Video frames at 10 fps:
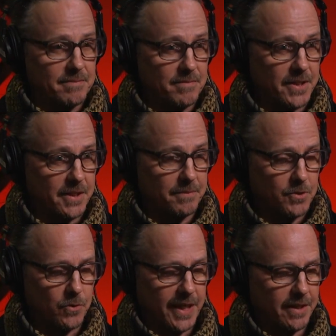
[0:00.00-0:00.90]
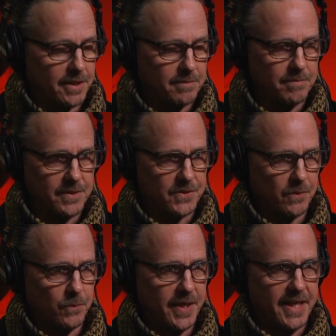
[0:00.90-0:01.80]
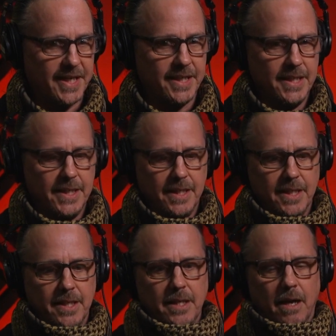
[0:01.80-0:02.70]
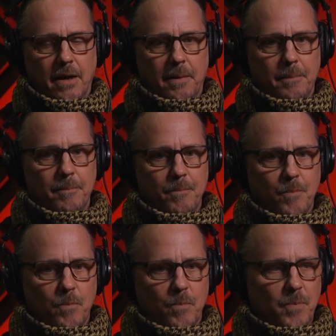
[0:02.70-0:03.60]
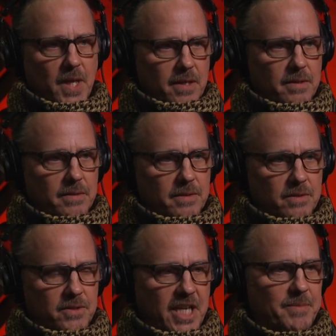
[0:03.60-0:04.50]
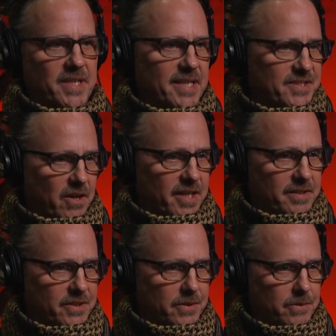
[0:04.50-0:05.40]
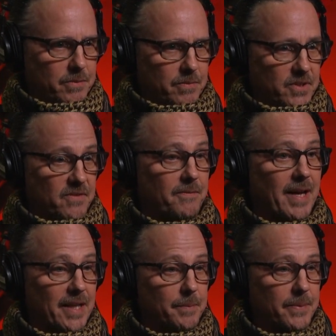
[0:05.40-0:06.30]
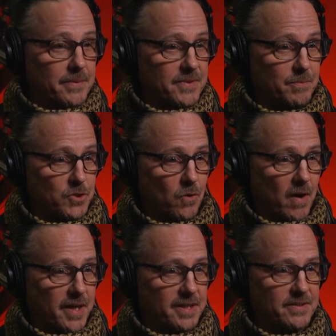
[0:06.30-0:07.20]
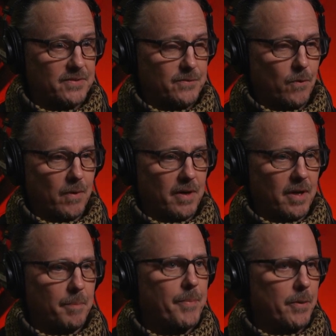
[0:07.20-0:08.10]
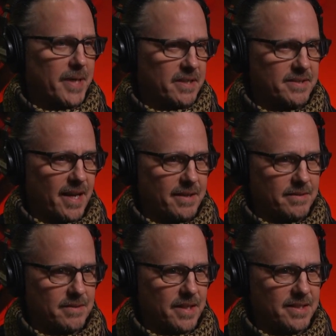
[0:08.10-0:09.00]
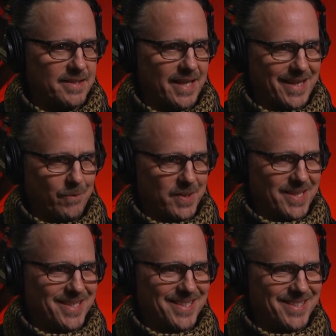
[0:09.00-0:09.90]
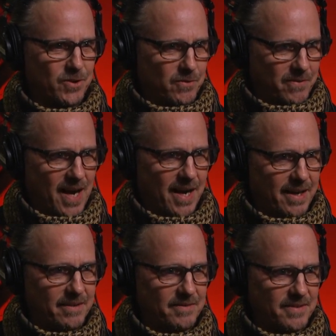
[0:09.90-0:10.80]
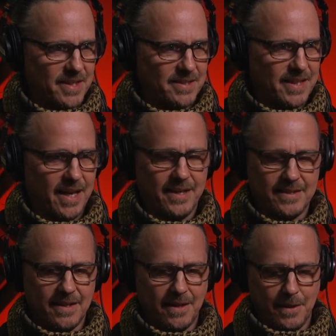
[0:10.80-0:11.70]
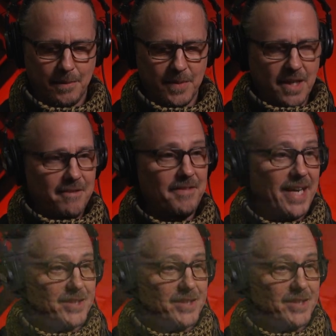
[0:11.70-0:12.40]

the creator, so we, James and I started to develop some drawings for a permanent set. A set that would survive and that fans